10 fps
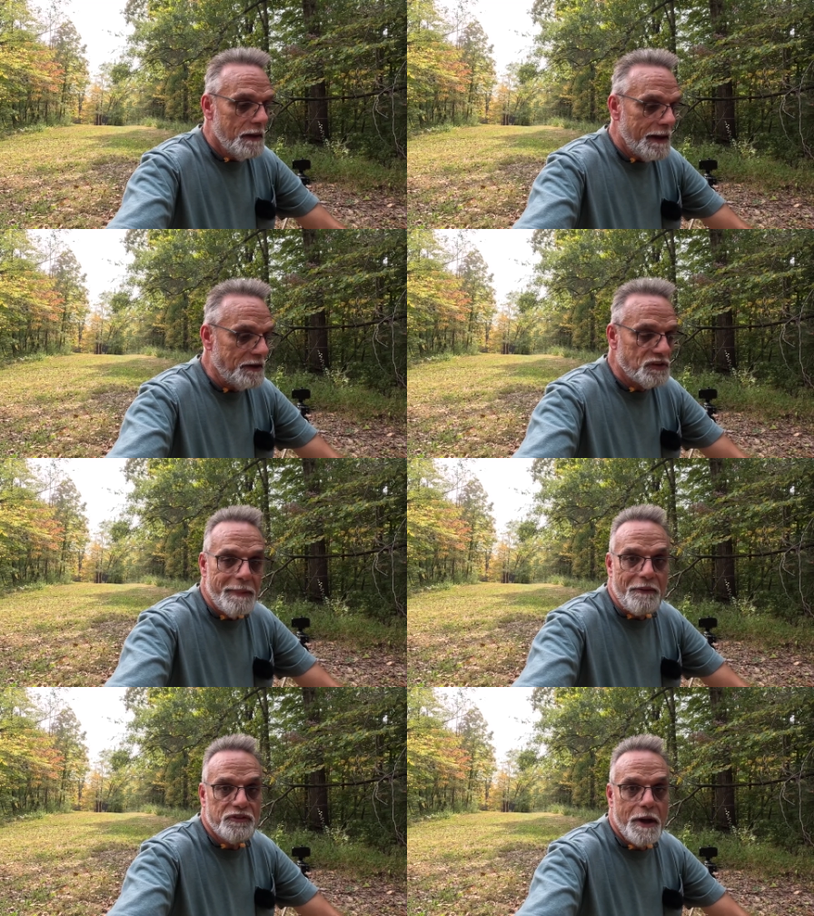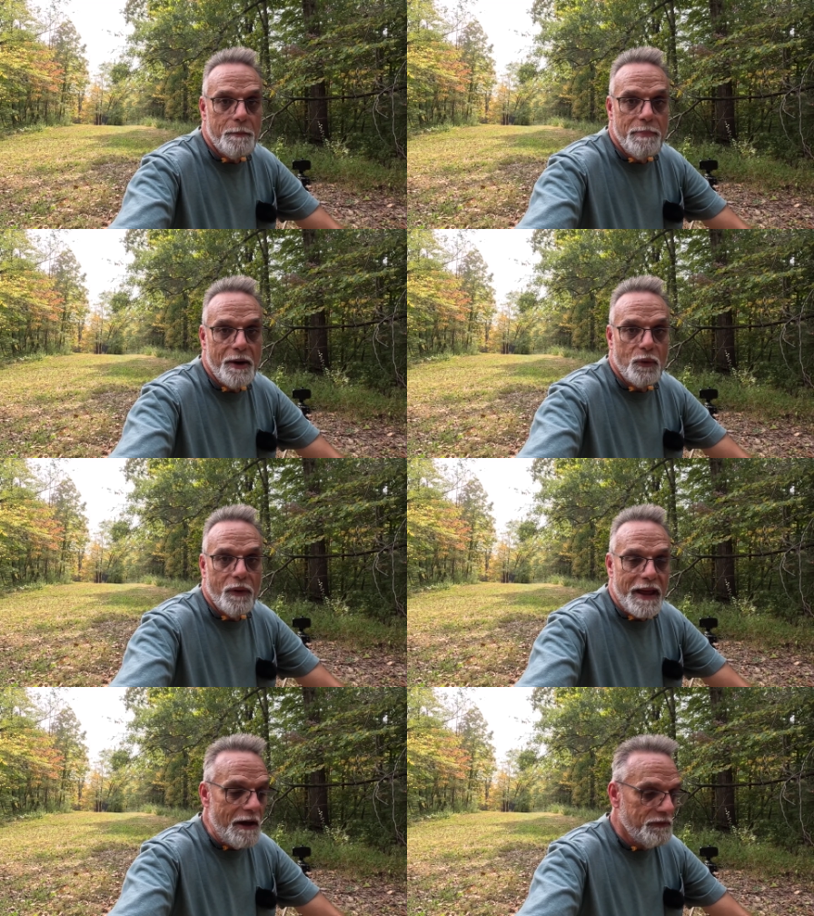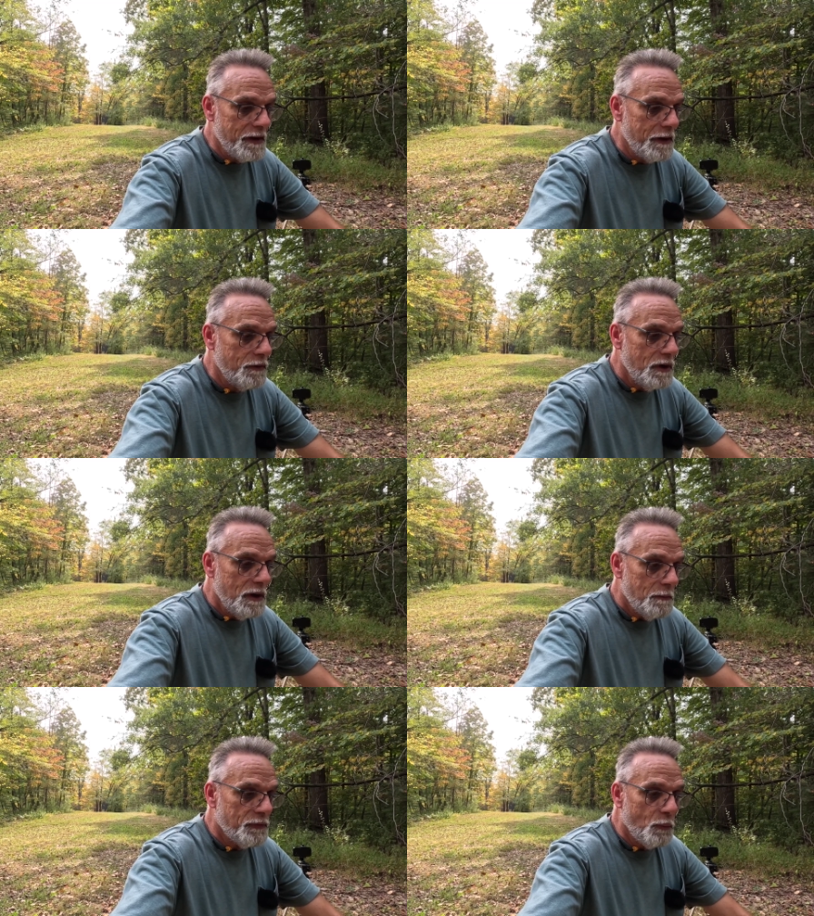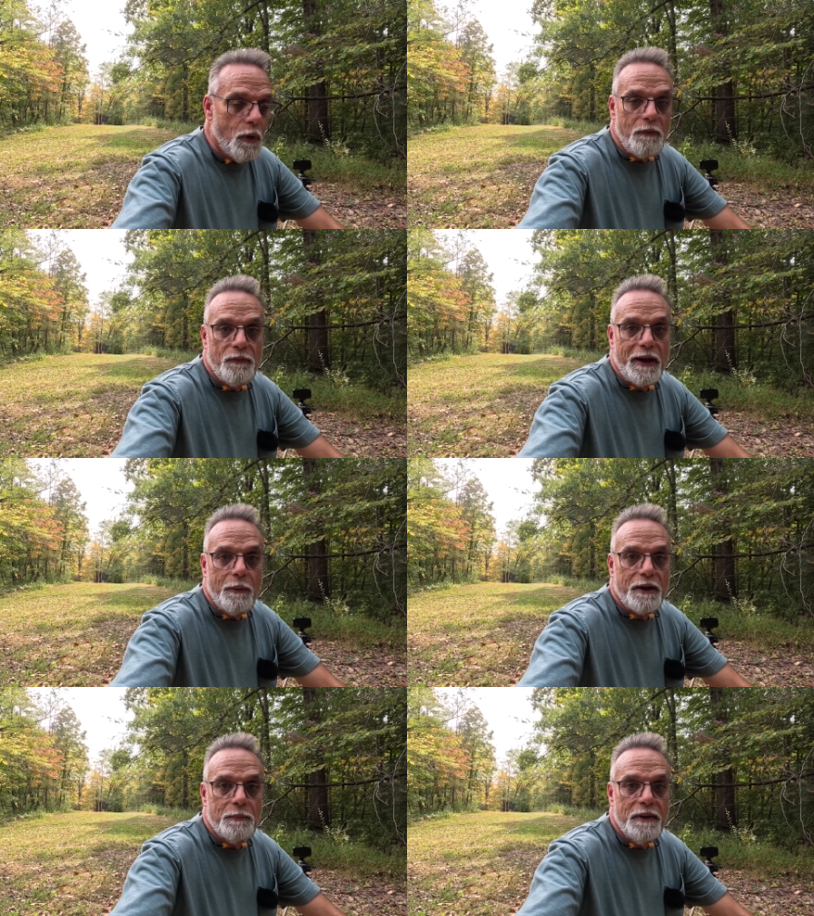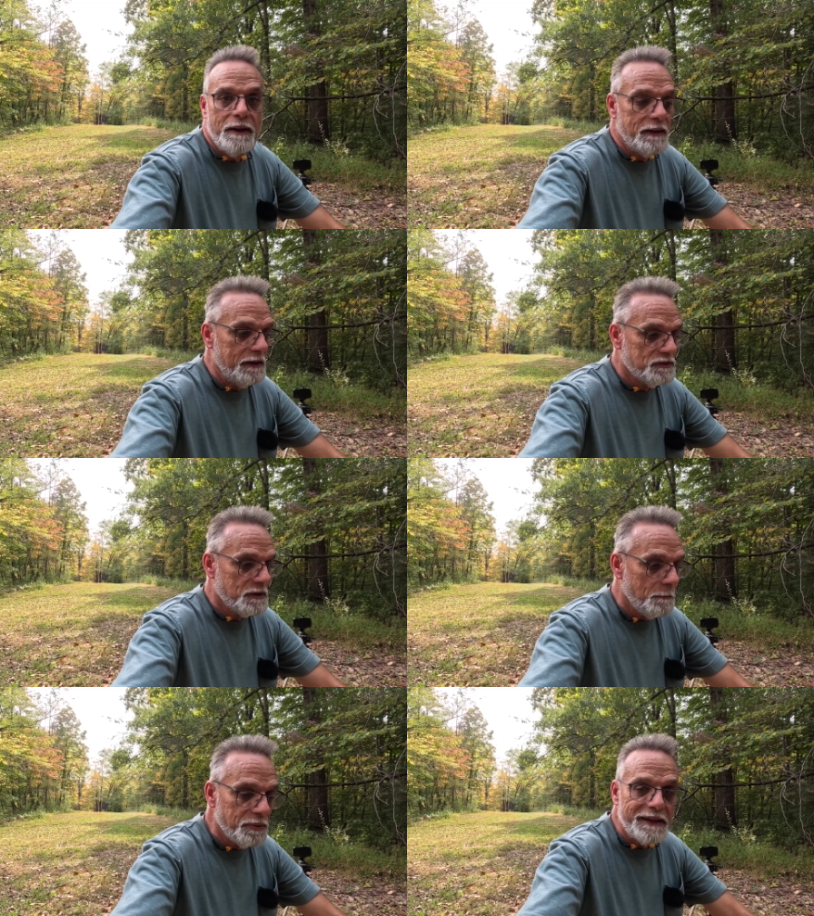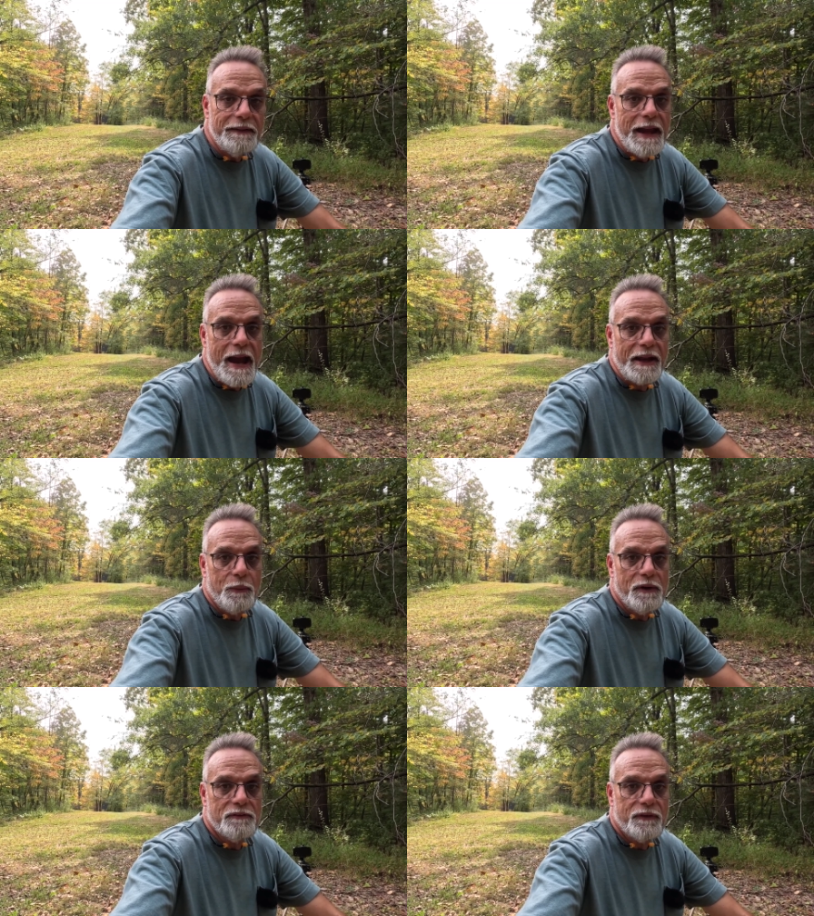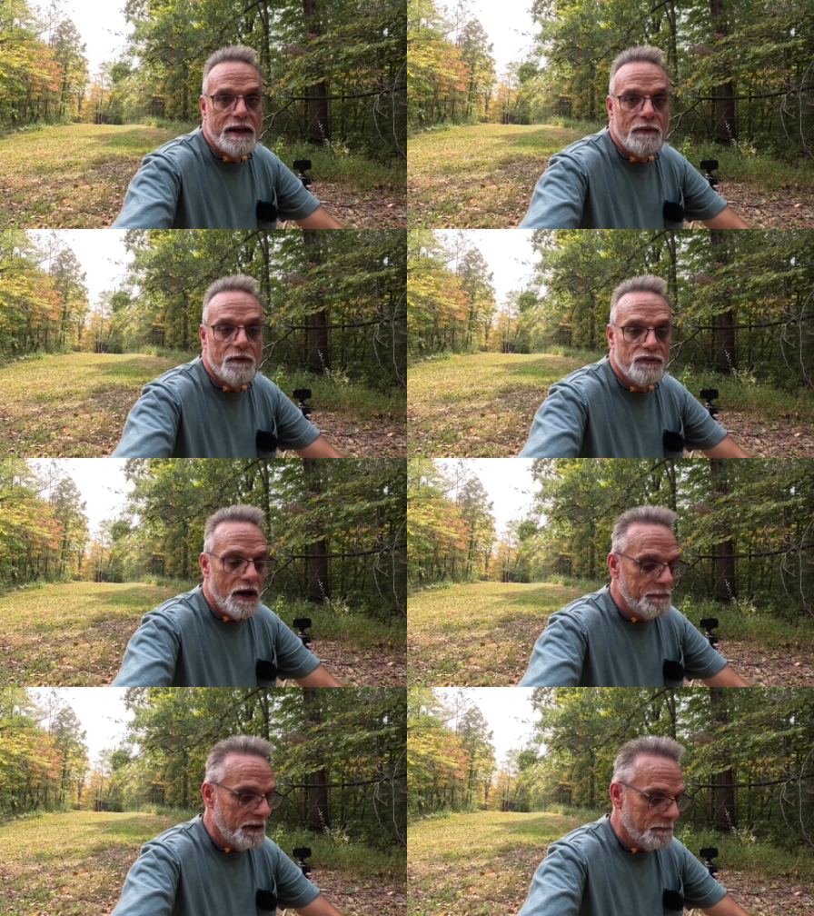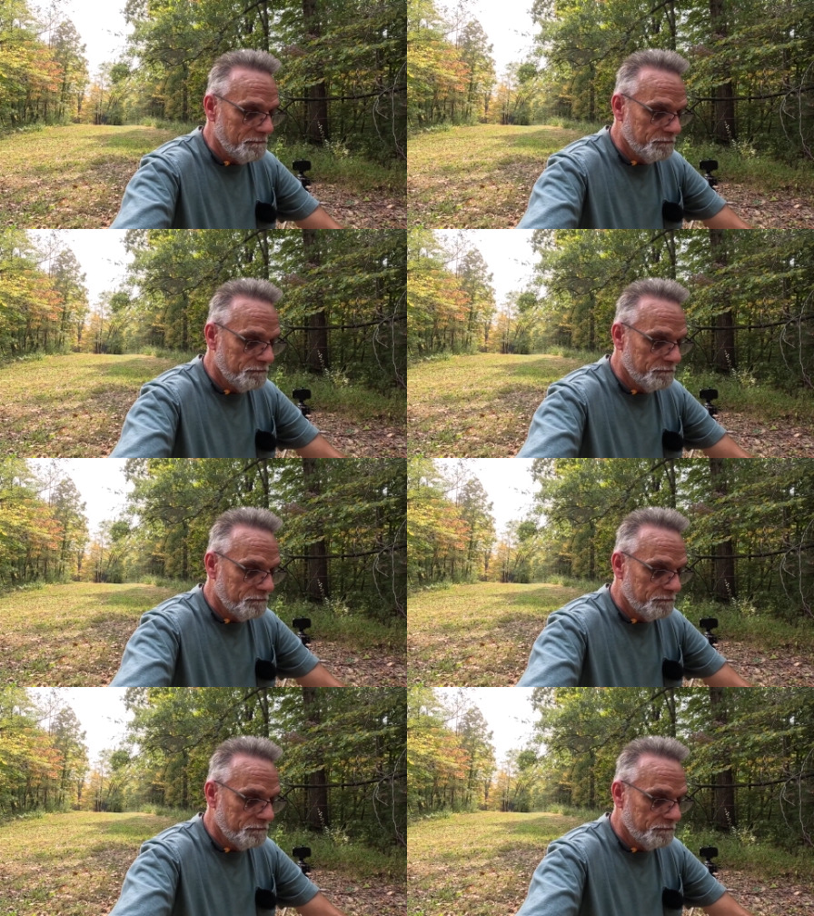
That doesn't mean there's not a better one out there, but the one that they recommend is completely adequate for getting the job done.